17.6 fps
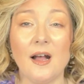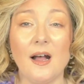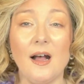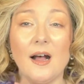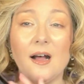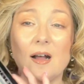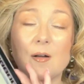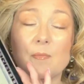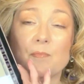
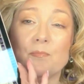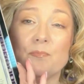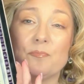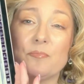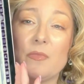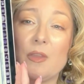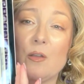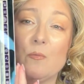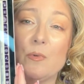
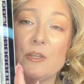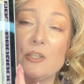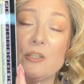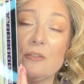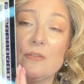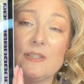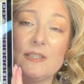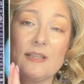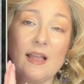um, which
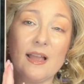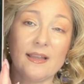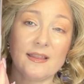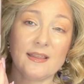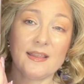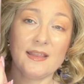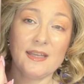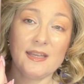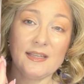looks like
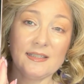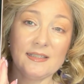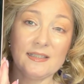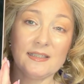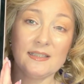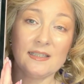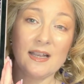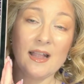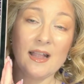this.